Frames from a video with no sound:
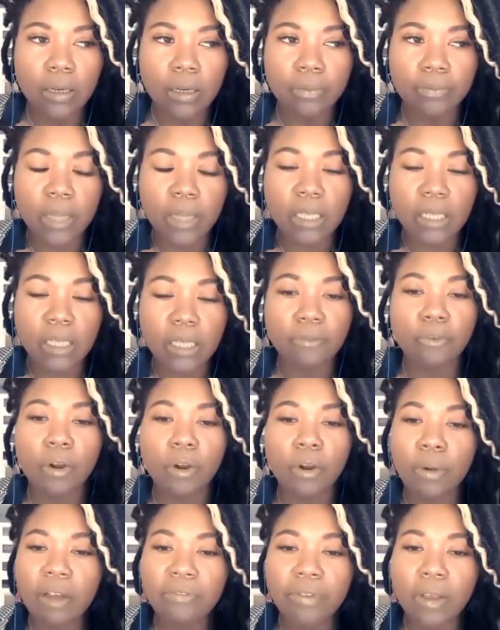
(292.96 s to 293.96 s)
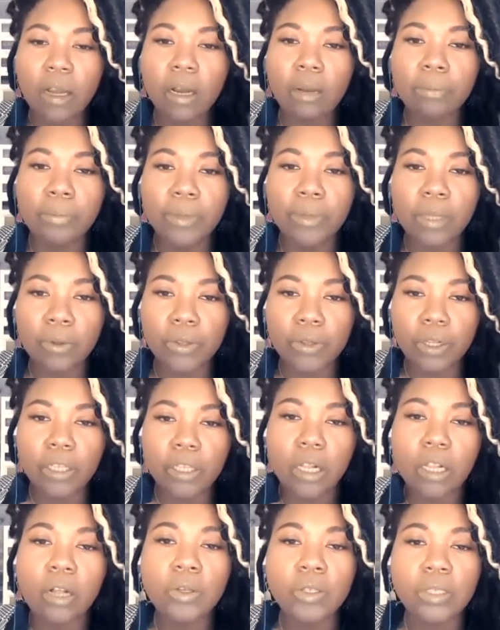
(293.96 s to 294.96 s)
is a for-profit company with a
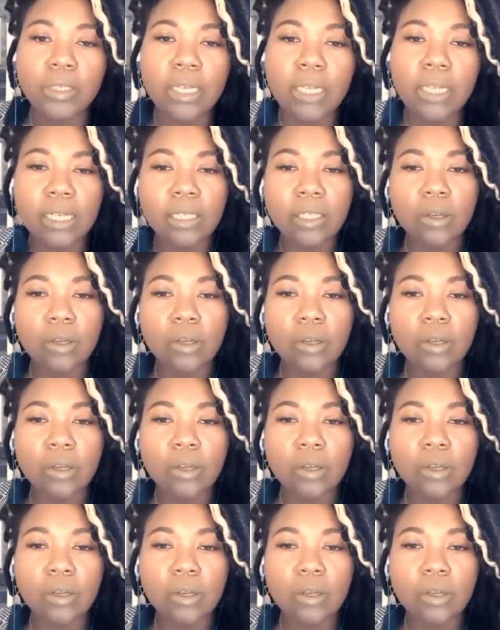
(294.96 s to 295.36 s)
closely knit